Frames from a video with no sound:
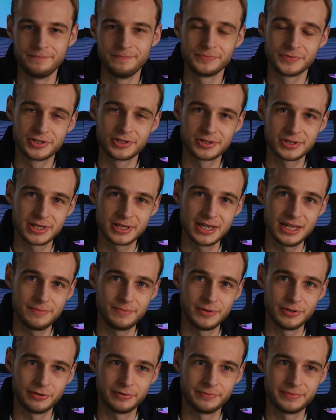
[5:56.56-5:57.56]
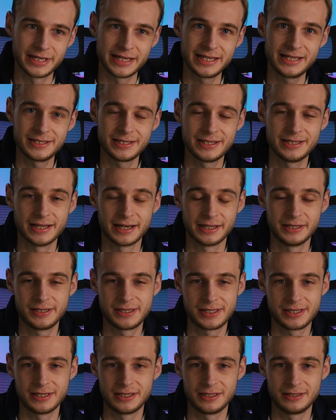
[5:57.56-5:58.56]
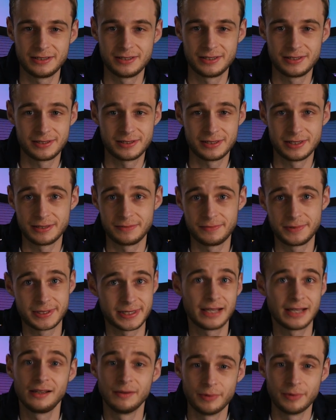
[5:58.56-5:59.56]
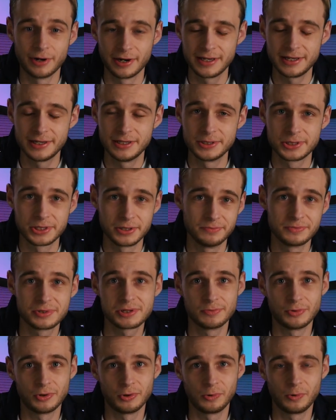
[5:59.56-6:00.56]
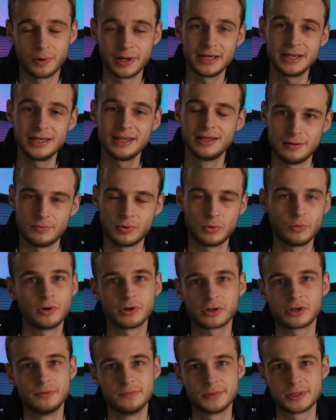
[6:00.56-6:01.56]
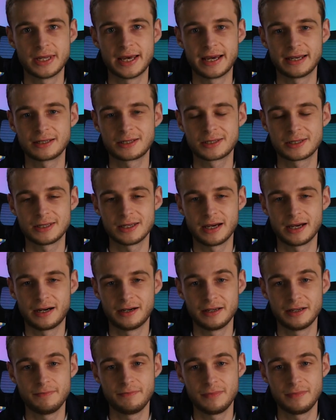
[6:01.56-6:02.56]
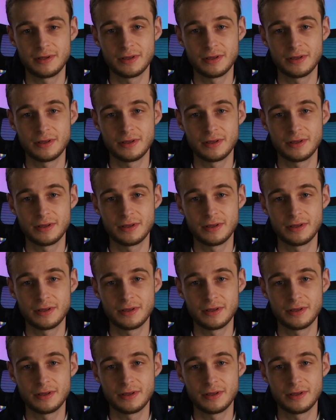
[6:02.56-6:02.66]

just to keep you updated and to celebrate in some small way. But what comes next? I'm